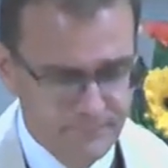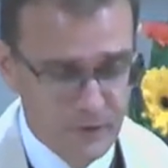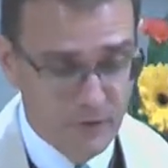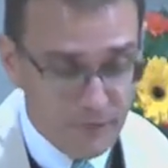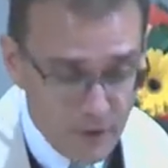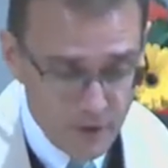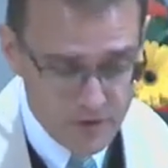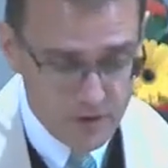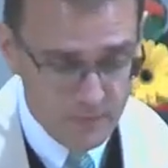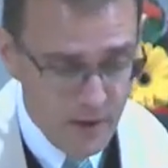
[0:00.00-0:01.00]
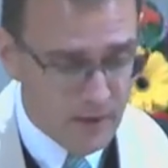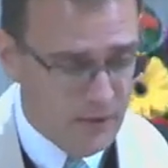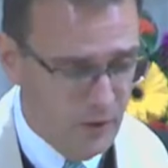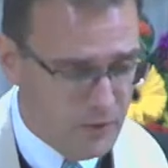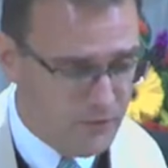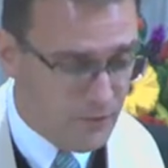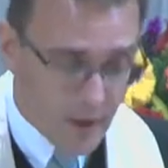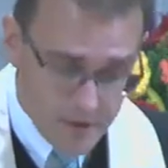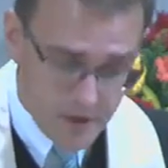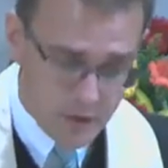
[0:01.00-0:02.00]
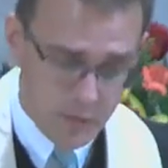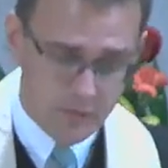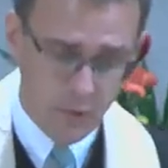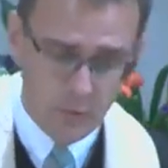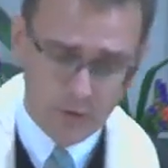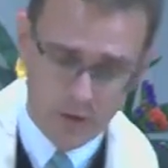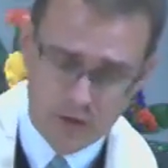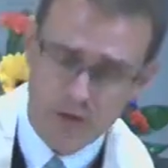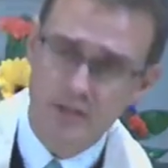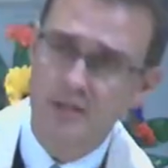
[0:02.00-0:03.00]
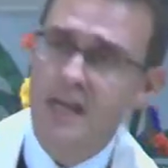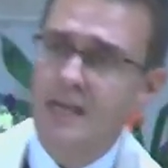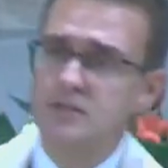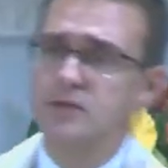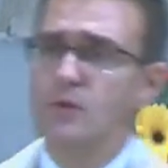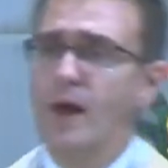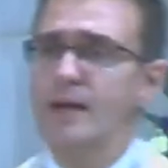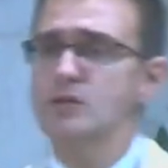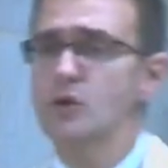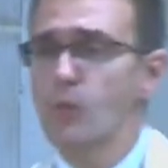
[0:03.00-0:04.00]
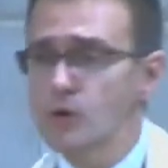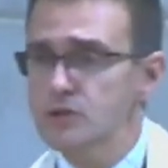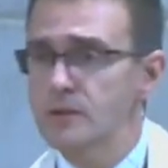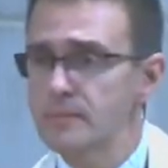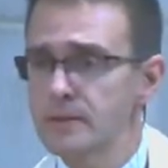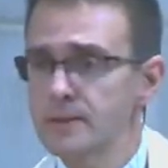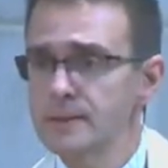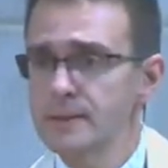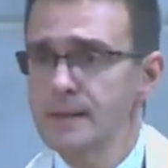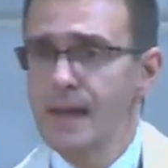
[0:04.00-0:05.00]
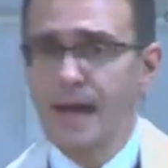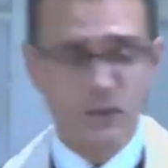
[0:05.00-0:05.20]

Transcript: The first among those, for us as Reformed Christians, is the right to worship and